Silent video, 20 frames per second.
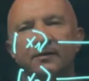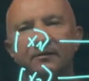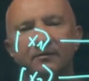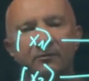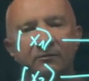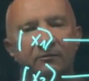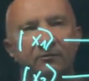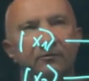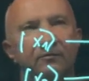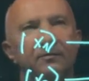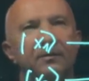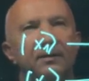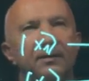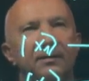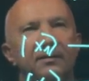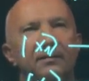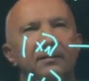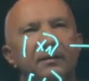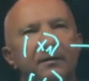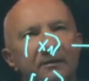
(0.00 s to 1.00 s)
do
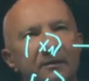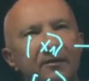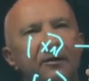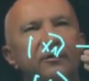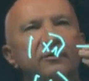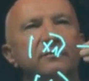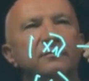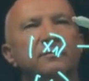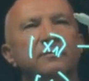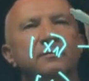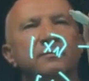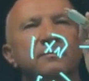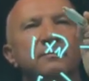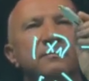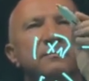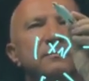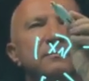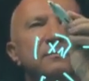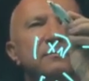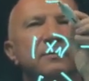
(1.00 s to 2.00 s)
not,
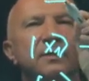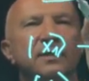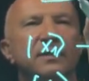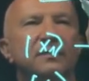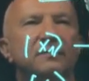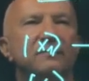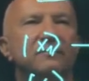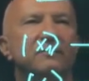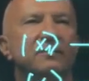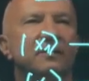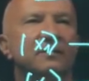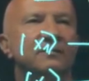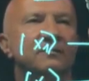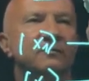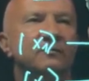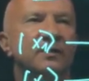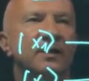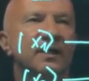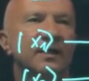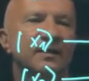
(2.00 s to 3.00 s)
right? You can
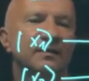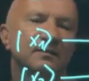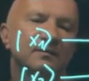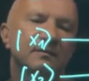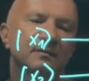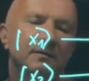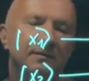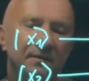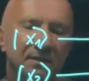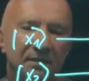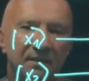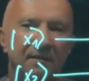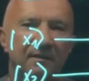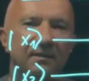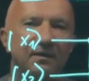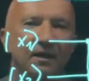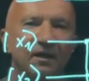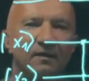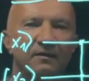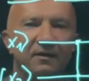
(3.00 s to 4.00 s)
do and
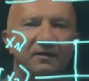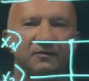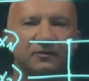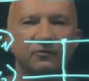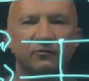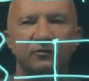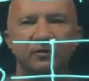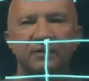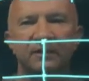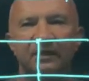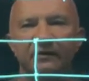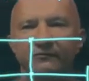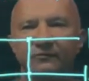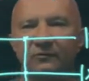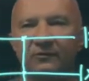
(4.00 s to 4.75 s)
that's good enough to